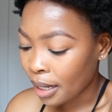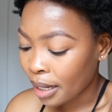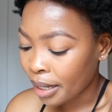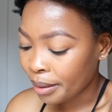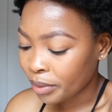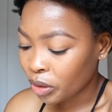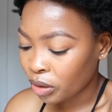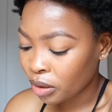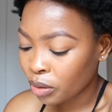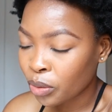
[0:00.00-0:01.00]

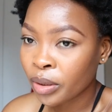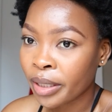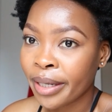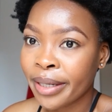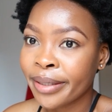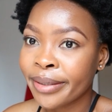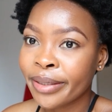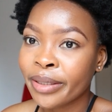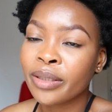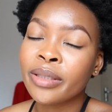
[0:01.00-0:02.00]
It's just cooking
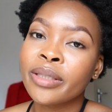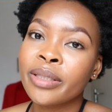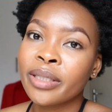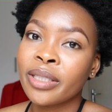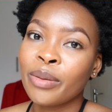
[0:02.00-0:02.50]
because